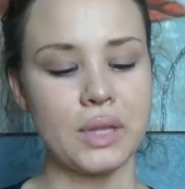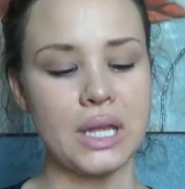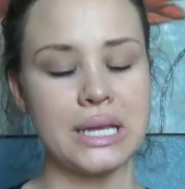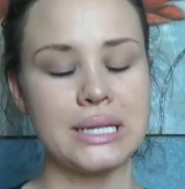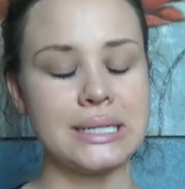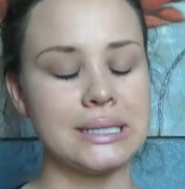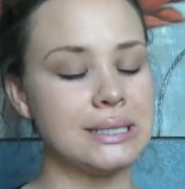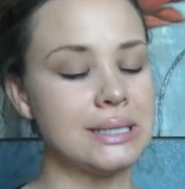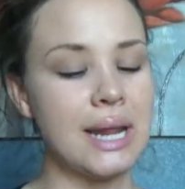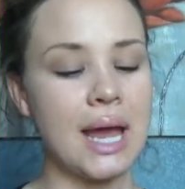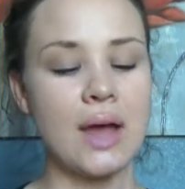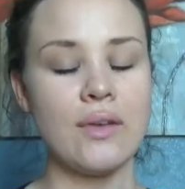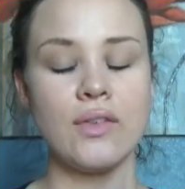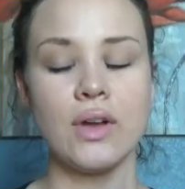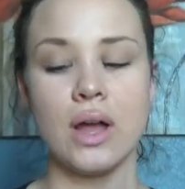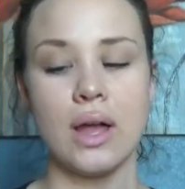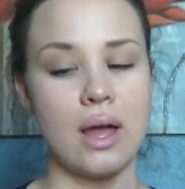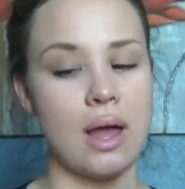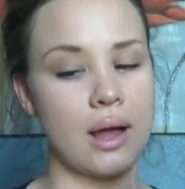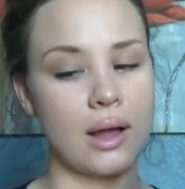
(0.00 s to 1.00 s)
it doesn't
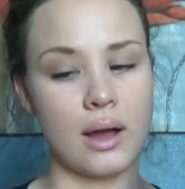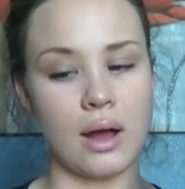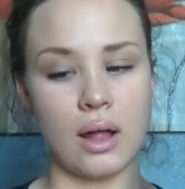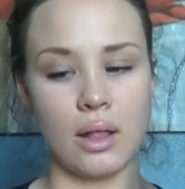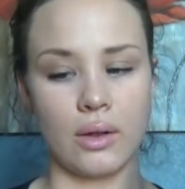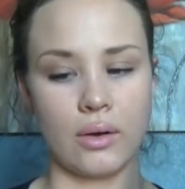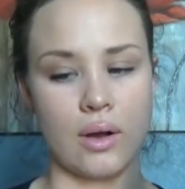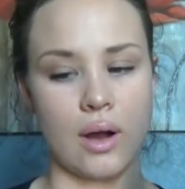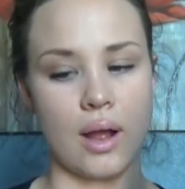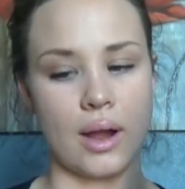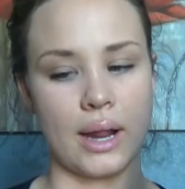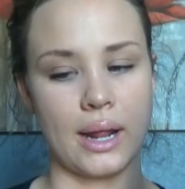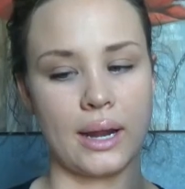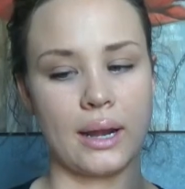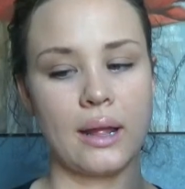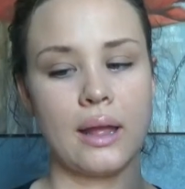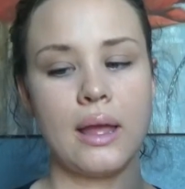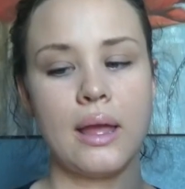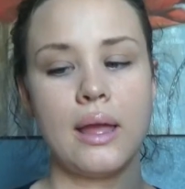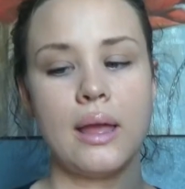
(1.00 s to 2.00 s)
have a color on
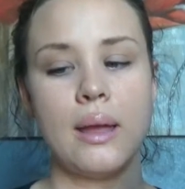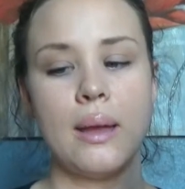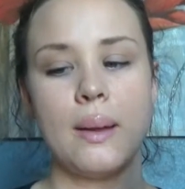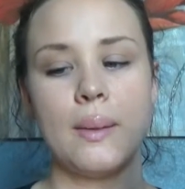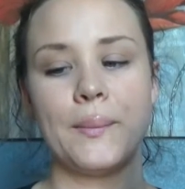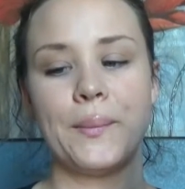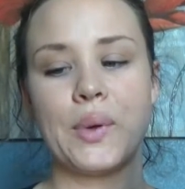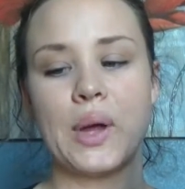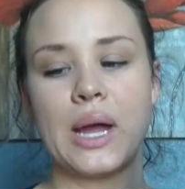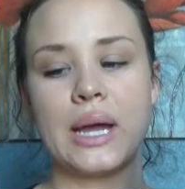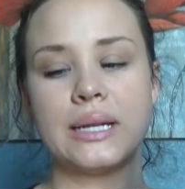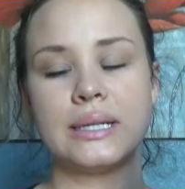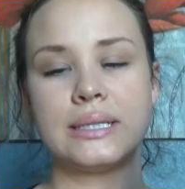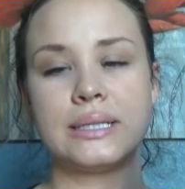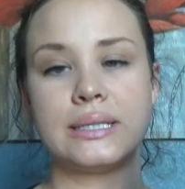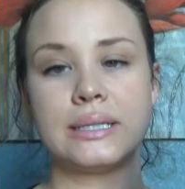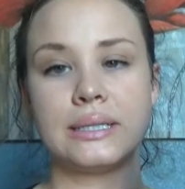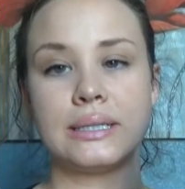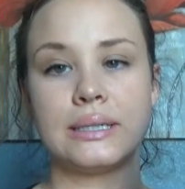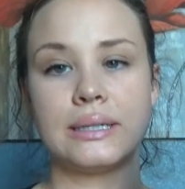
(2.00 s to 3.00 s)
it,
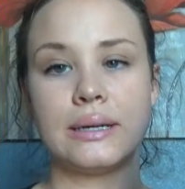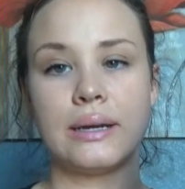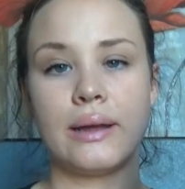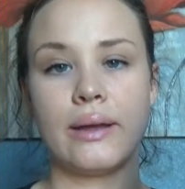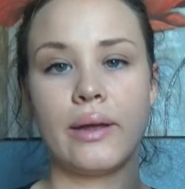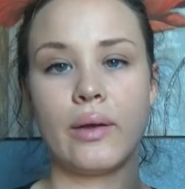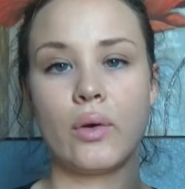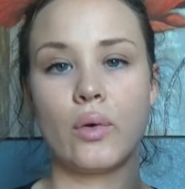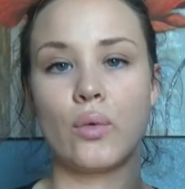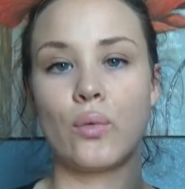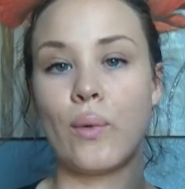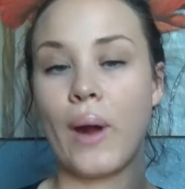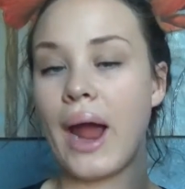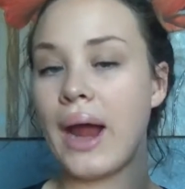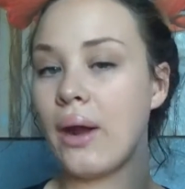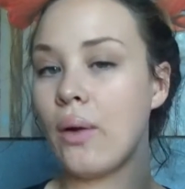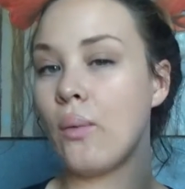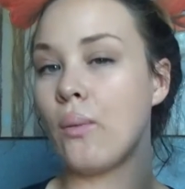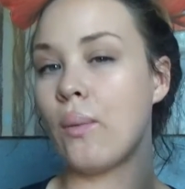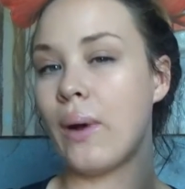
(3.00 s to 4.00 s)
but
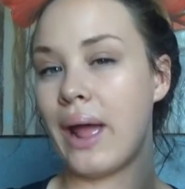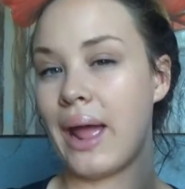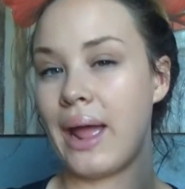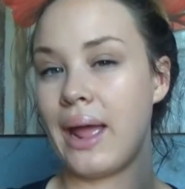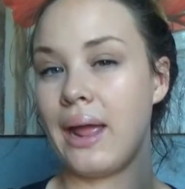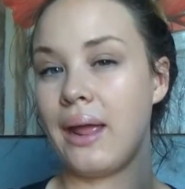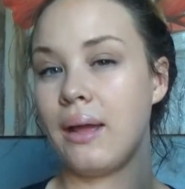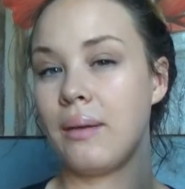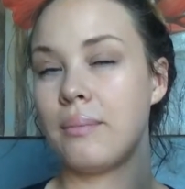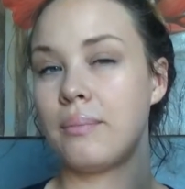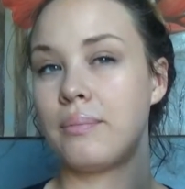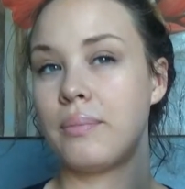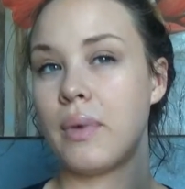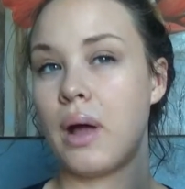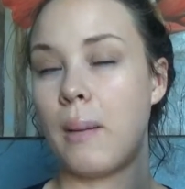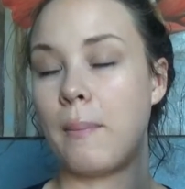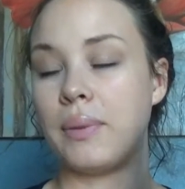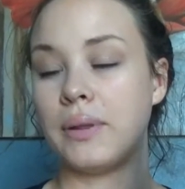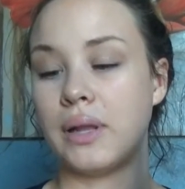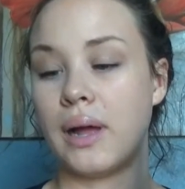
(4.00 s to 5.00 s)
right away
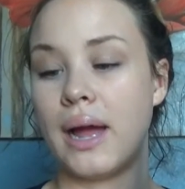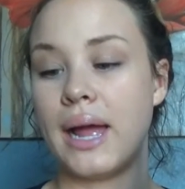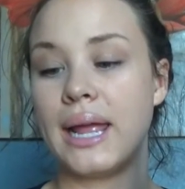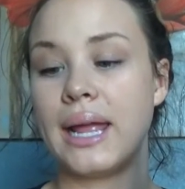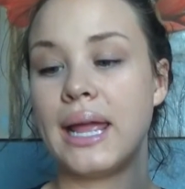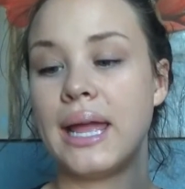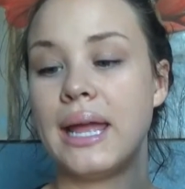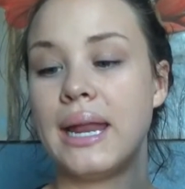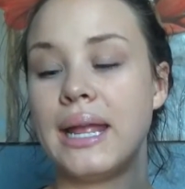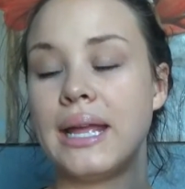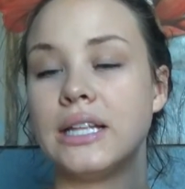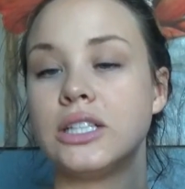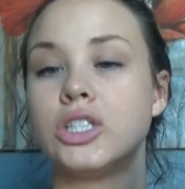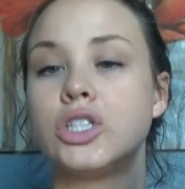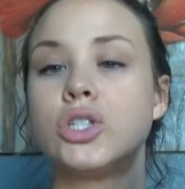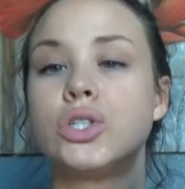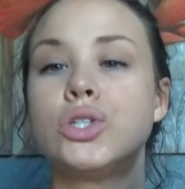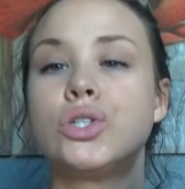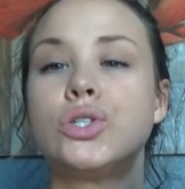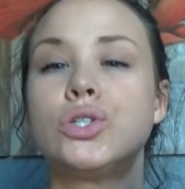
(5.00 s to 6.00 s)
applying it, it's
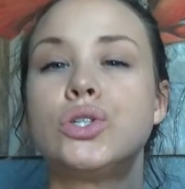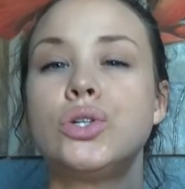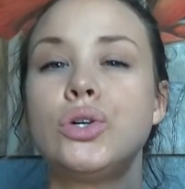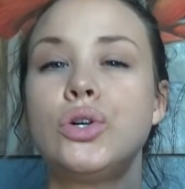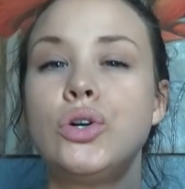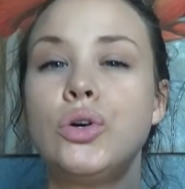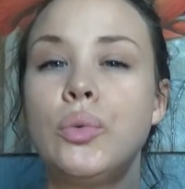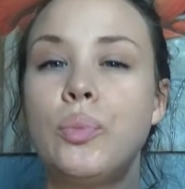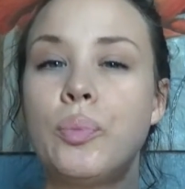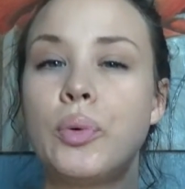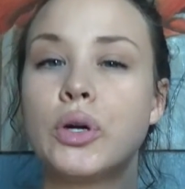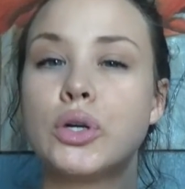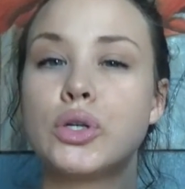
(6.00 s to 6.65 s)
super,